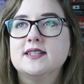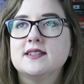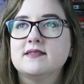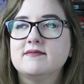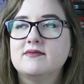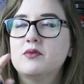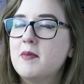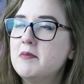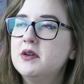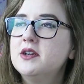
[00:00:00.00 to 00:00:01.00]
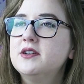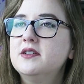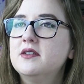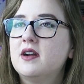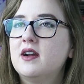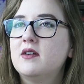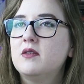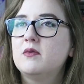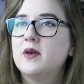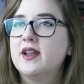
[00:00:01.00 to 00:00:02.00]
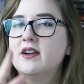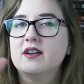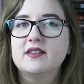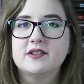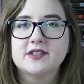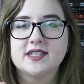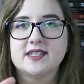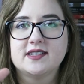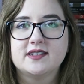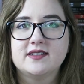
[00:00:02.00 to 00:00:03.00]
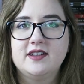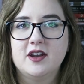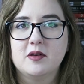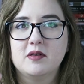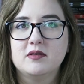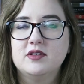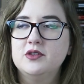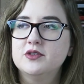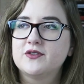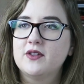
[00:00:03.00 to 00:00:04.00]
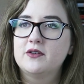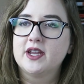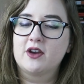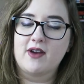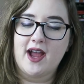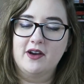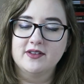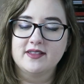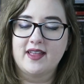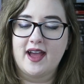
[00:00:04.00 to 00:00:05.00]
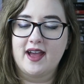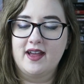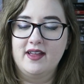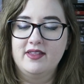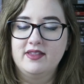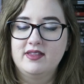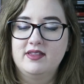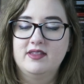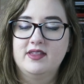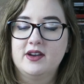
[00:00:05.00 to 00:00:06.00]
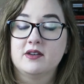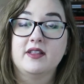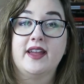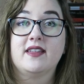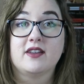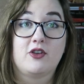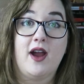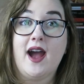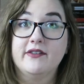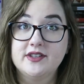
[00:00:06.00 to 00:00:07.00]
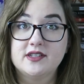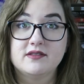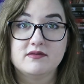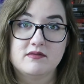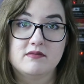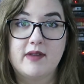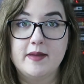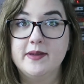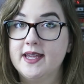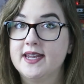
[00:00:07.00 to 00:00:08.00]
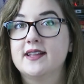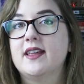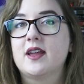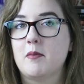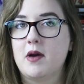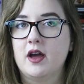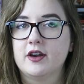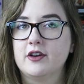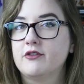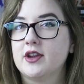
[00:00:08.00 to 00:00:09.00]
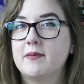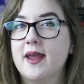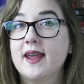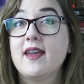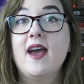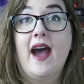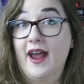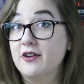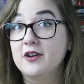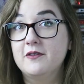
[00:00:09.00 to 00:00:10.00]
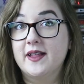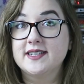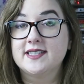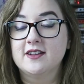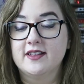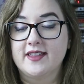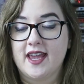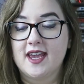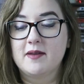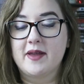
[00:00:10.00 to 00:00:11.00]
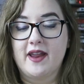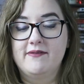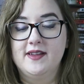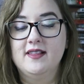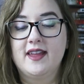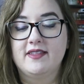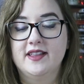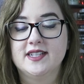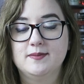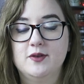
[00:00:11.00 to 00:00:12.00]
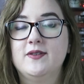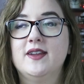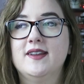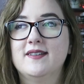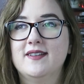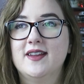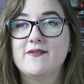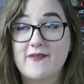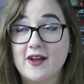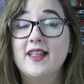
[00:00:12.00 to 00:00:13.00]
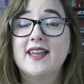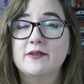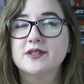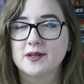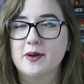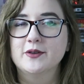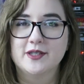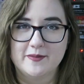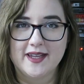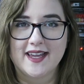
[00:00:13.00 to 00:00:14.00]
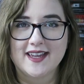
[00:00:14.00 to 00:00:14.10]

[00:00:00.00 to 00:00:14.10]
And remember where there's this, you know, news floating around that they're like The Craft might be getting like a modern remake. I don't know if that's still a thing, but I feel like this movie, it felt like it was supposed to be